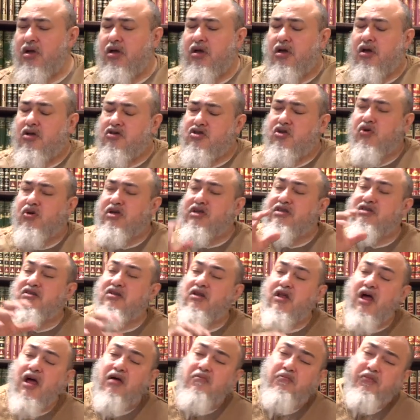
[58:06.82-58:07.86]
So
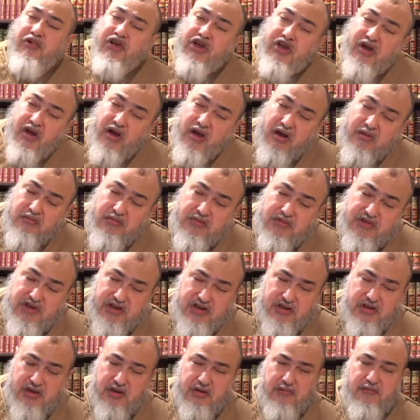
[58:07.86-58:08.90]
Islam
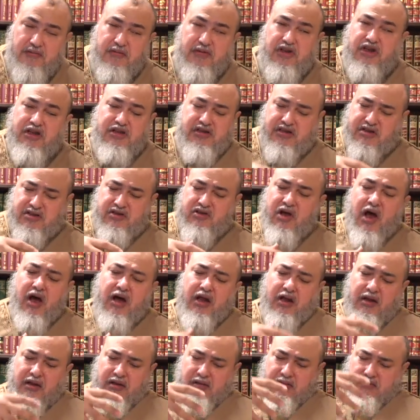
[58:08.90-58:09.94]
becomes, it's not